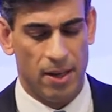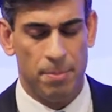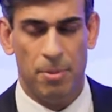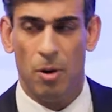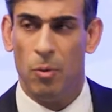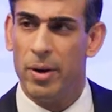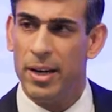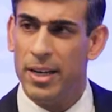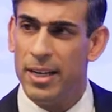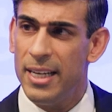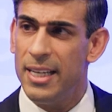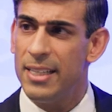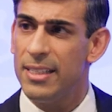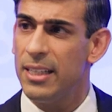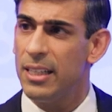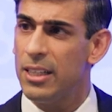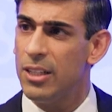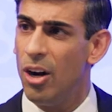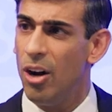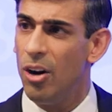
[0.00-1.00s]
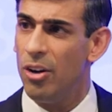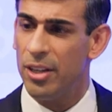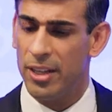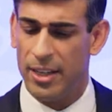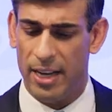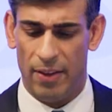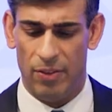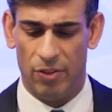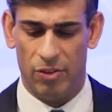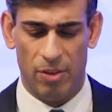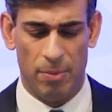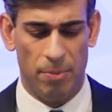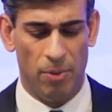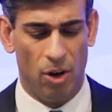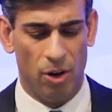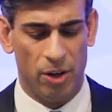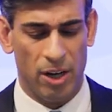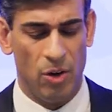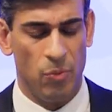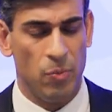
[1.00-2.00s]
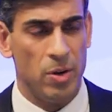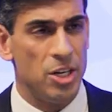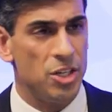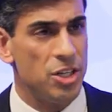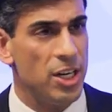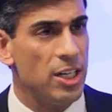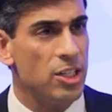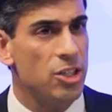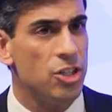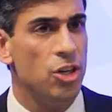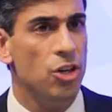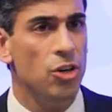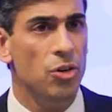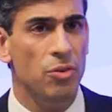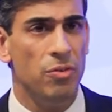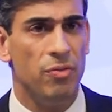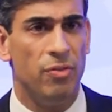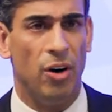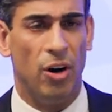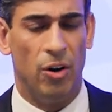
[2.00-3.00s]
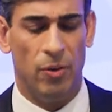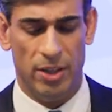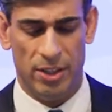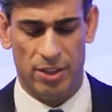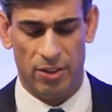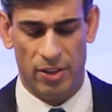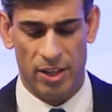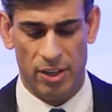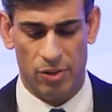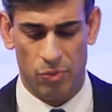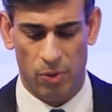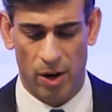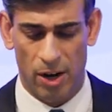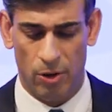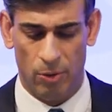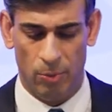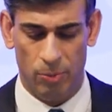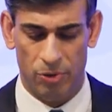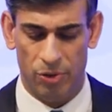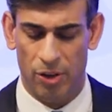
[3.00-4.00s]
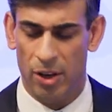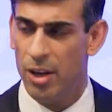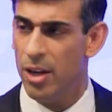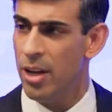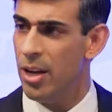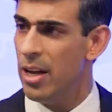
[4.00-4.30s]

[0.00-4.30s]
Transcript: But we need to guard against the market reaching too far into these realms,